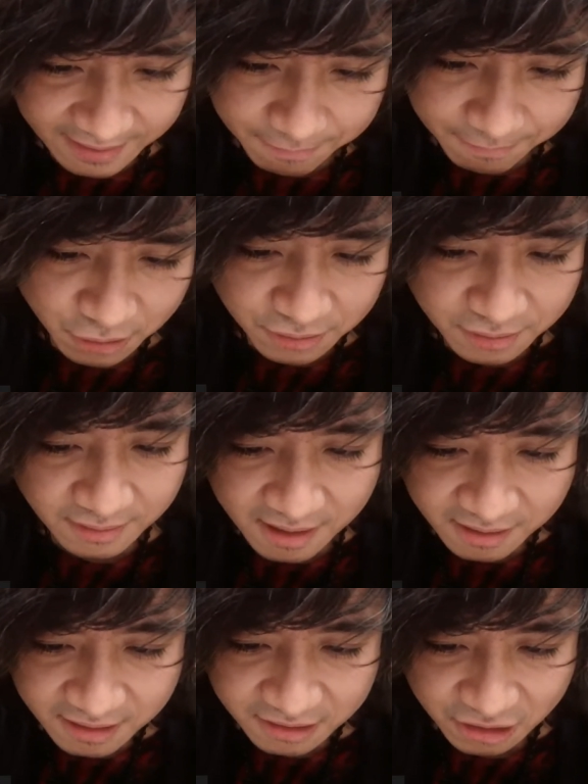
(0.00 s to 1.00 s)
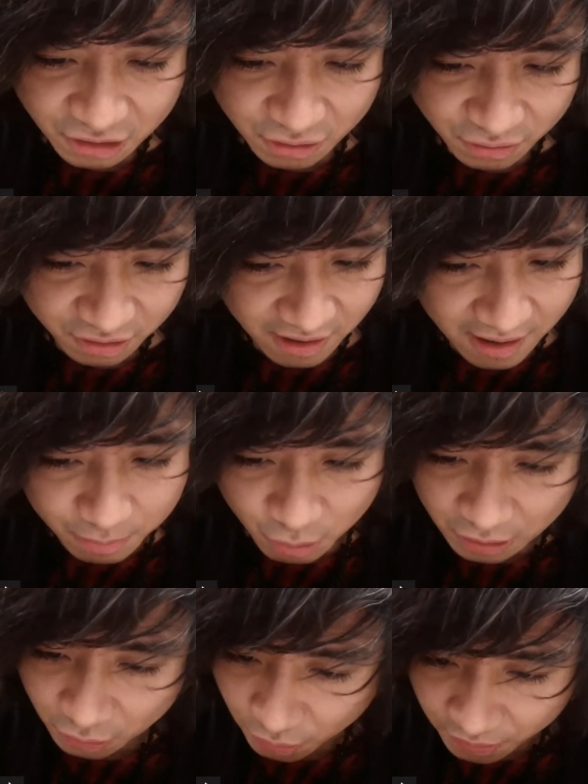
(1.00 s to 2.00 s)
that produces unconditional,
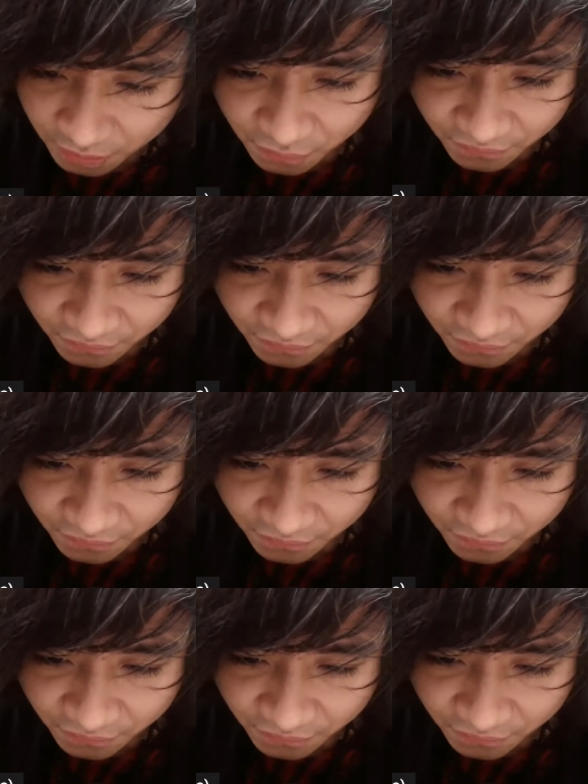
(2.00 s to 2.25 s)
slobbery, loyal